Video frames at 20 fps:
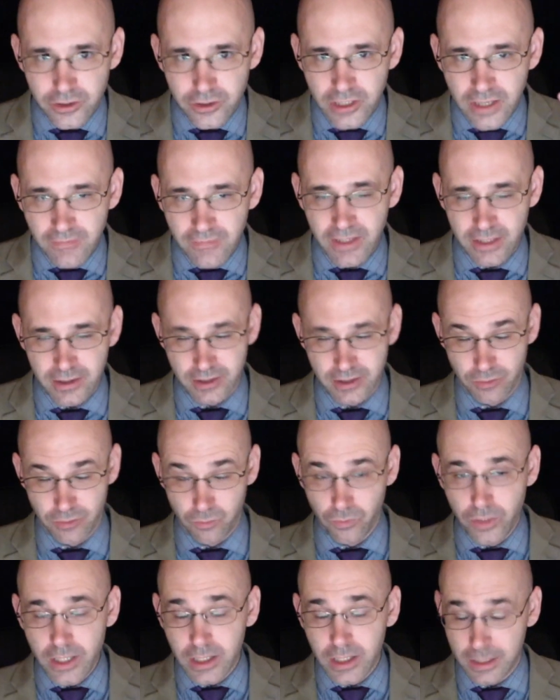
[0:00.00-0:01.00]
giving this
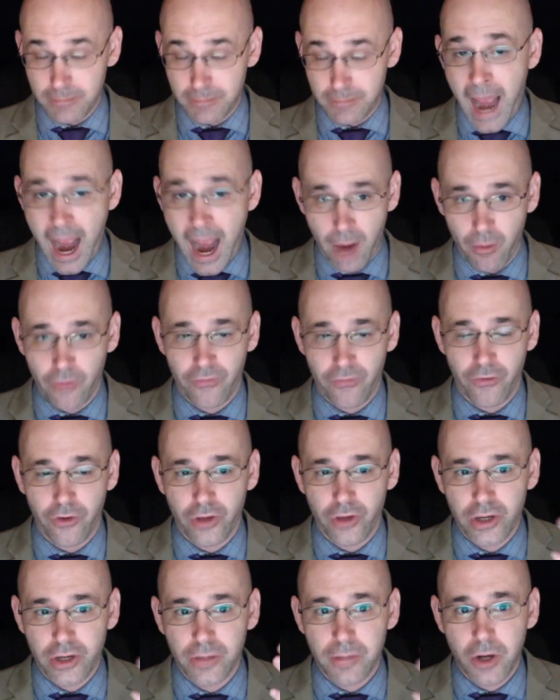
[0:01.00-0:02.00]
really
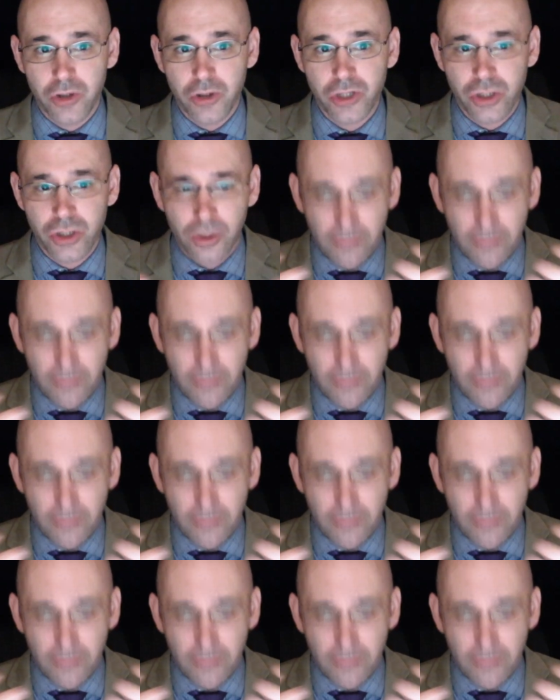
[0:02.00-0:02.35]
powerful and emotional